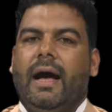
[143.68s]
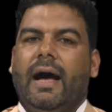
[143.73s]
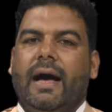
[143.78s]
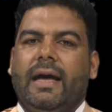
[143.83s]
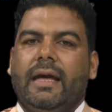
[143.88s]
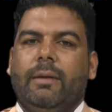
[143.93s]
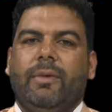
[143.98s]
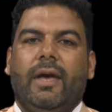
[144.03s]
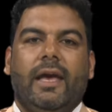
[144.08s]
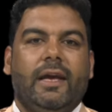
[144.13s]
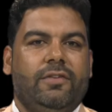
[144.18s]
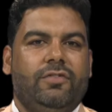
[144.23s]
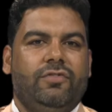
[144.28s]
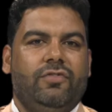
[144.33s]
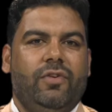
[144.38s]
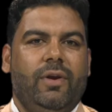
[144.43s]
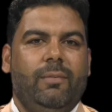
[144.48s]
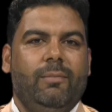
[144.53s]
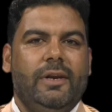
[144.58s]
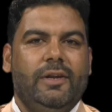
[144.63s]
I am
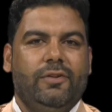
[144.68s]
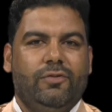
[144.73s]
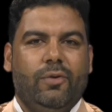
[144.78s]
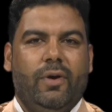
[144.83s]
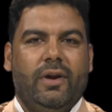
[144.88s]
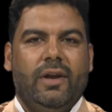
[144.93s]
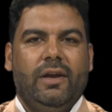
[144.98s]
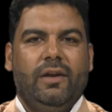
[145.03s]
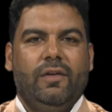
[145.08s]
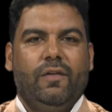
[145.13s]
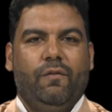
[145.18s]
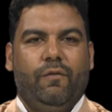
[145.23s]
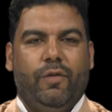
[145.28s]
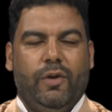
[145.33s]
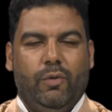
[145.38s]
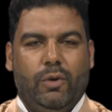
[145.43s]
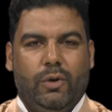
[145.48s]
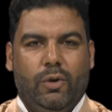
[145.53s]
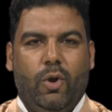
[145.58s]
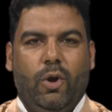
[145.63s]
extremely sorry for
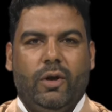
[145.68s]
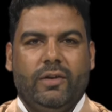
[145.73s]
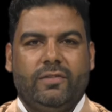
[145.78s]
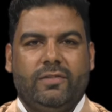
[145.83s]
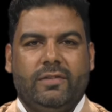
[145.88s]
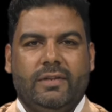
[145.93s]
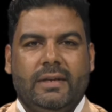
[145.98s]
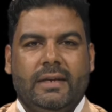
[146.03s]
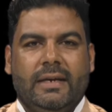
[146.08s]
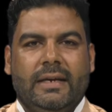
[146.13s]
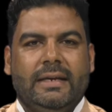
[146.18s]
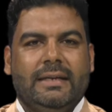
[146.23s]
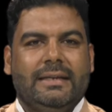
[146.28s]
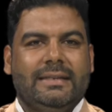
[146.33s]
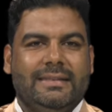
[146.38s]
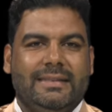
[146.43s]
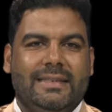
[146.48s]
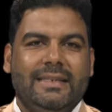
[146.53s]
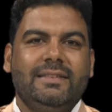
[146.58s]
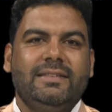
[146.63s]
your loss.
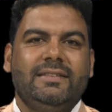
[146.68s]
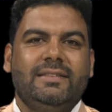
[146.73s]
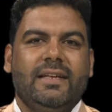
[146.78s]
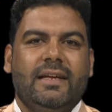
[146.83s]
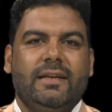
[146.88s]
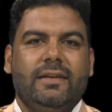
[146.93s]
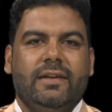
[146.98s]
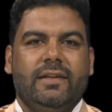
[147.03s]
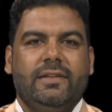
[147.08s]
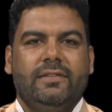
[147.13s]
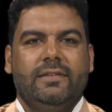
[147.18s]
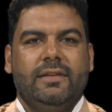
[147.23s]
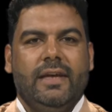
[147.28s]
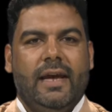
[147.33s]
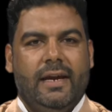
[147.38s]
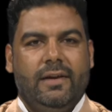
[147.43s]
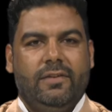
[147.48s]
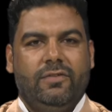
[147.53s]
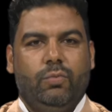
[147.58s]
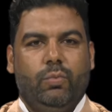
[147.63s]
This sentence
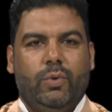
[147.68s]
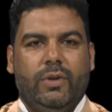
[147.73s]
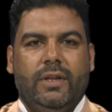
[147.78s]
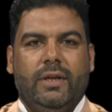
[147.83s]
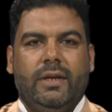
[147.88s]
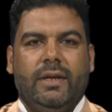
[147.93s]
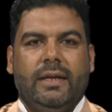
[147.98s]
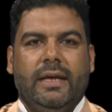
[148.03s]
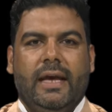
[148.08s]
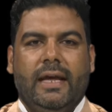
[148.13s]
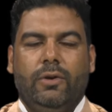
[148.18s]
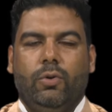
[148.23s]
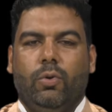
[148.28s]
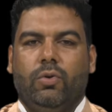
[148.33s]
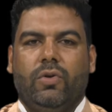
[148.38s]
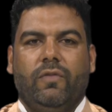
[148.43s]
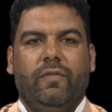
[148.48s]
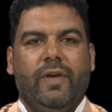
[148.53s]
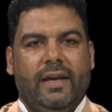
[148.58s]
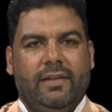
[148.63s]
ends with a
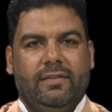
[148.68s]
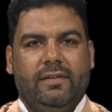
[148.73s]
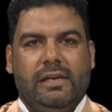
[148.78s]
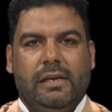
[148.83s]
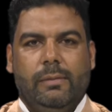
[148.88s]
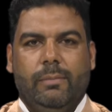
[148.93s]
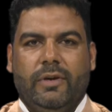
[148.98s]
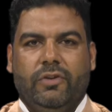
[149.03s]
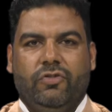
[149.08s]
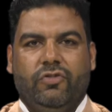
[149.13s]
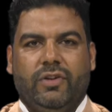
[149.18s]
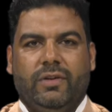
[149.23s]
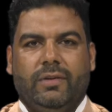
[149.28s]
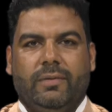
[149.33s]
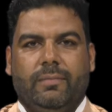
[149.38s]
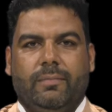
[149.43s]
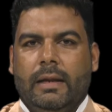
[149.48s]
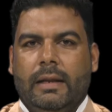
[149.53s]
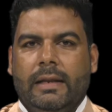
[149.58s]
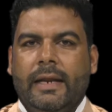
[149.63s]
note of exclamation.
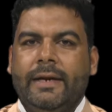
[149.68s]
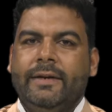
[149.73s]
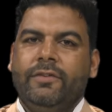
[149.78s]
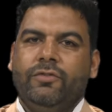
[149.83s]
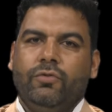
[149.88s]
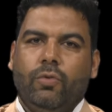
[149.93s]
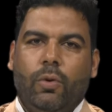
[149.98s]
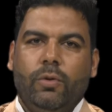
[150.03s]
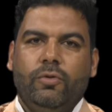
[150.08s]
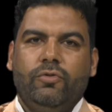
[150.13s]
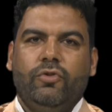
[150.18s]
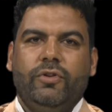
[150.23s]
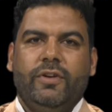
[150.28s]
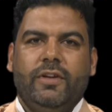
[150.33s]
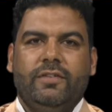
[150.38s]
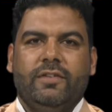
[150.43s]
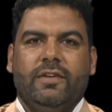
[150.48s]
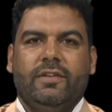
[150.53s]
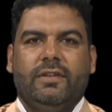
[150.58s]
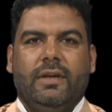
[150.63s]
Let us also
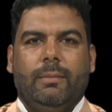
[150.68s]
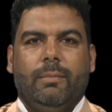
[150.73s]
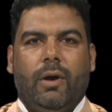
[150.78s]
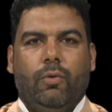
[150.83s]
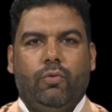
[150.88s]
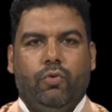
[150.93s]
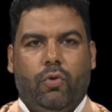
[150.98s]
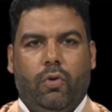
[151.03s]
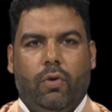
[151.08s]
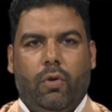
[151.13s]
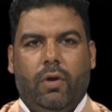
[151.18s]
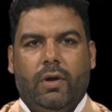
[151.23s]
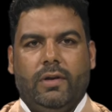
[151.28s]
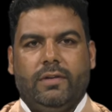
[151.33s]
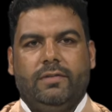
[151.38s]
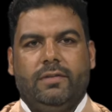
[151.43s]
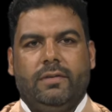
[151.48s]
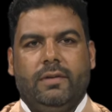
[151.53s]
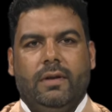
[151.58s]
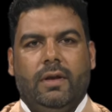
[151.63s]
discuss about
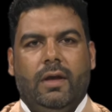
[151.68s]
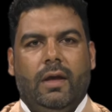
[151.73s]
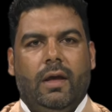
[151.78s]
clause.